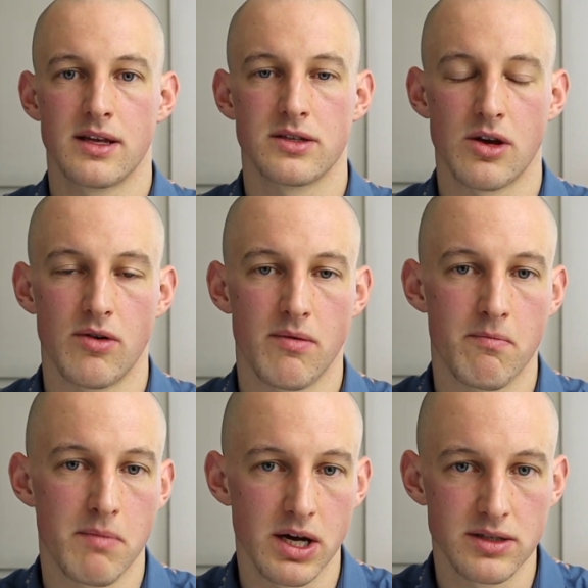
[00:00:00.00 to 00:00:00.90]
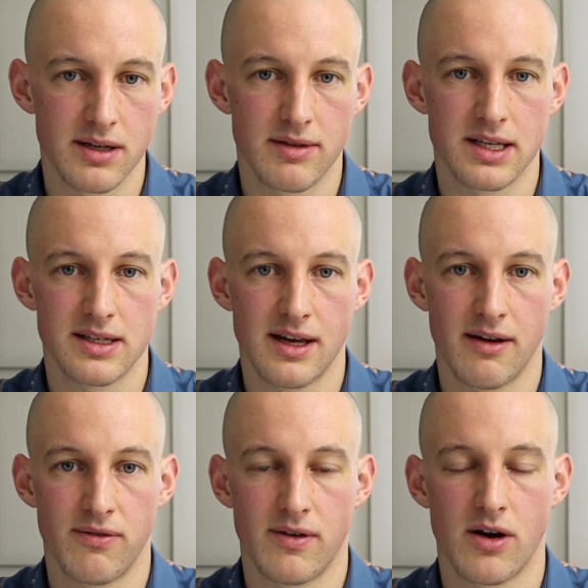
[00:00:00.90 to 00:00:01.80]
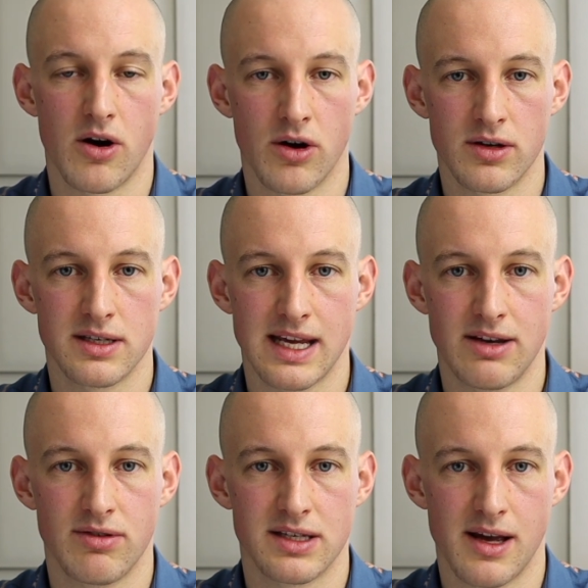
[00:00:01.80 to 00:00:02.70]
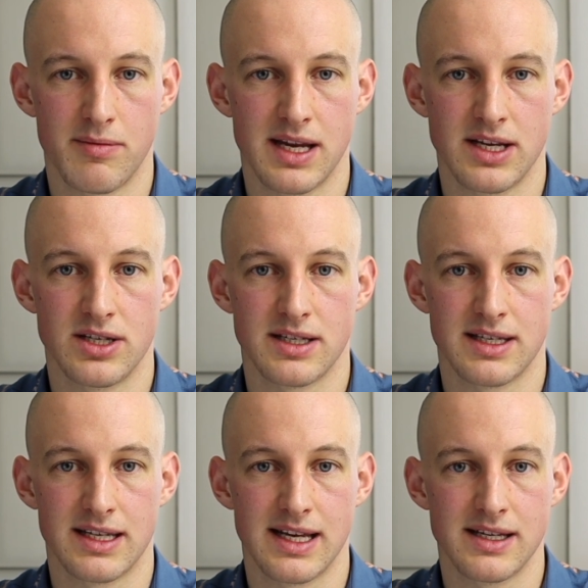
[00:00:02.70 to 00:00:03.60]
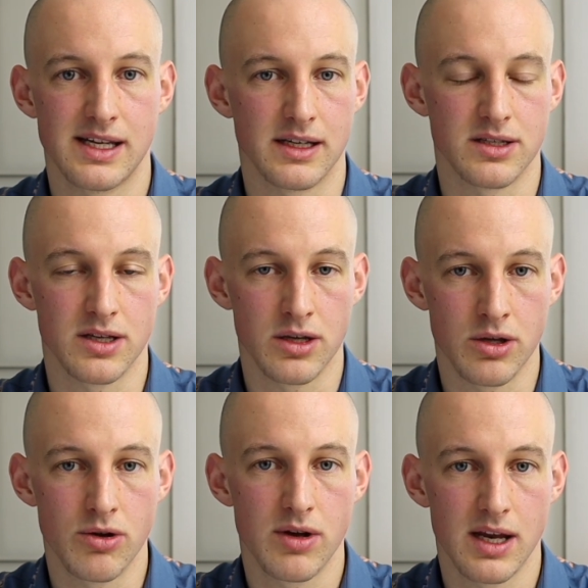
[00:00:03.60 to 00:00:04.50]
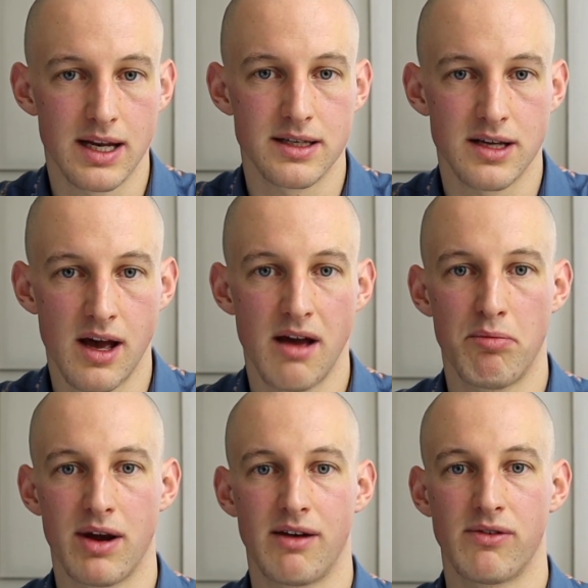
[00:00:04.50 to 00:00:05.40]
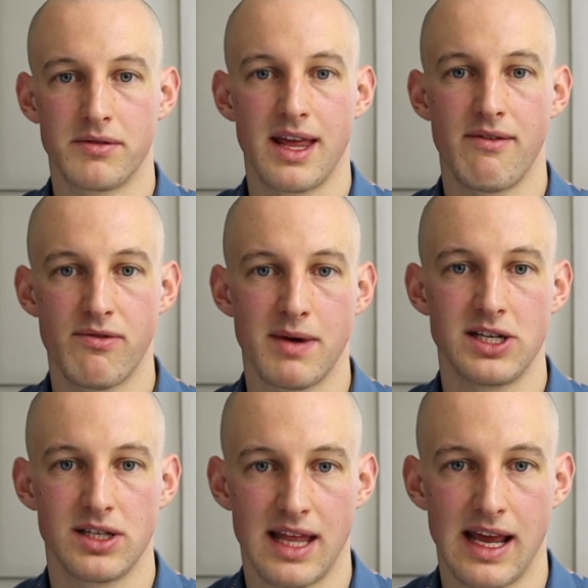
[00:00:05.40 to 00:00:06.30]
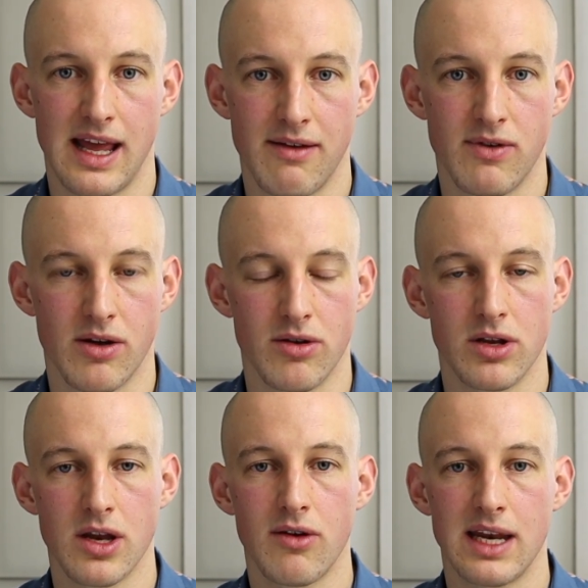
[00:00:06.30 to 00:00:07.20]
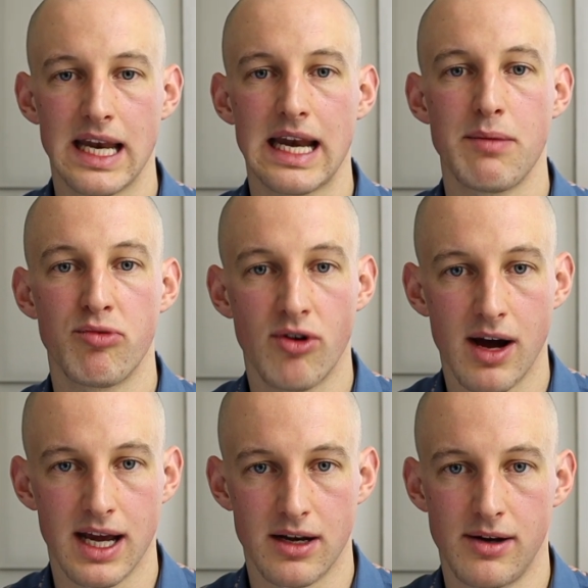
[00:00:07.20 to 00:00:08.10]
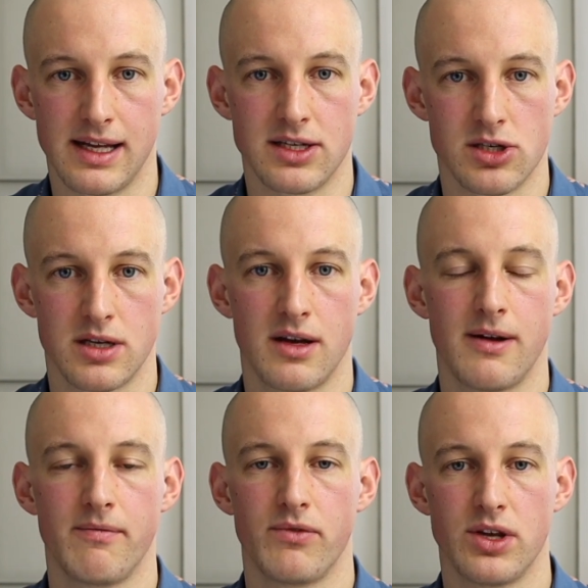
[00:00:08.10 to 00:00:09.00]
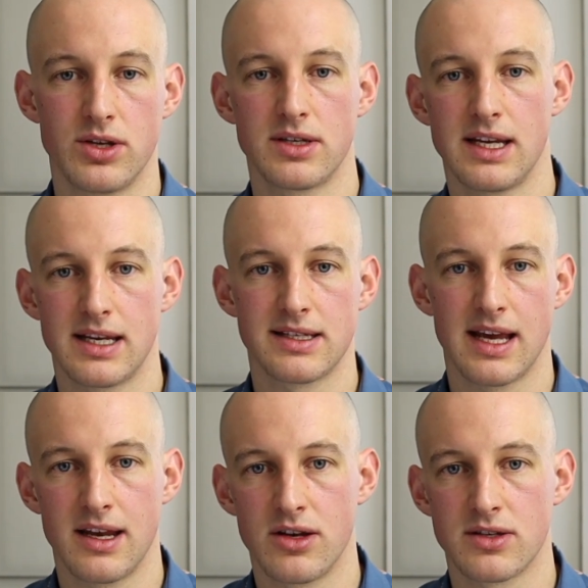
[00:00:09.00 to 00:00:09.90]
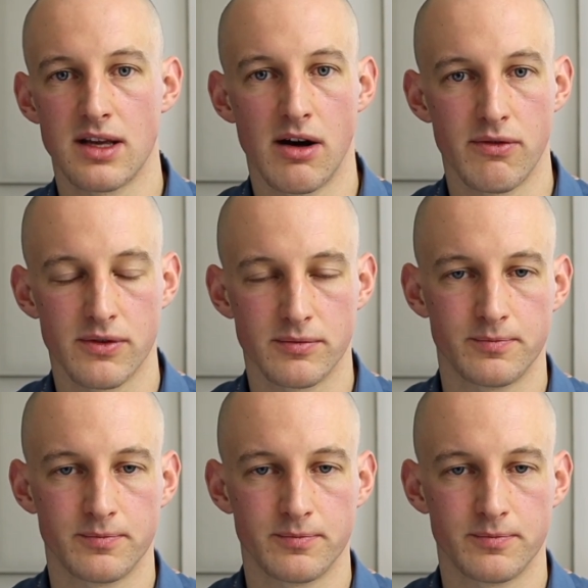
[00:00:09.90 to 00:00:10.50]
So most of the stuff on data interpretation and statistics, you can interpret from the information they give you. You don't need any prior knowledge. You just need to say to yourself,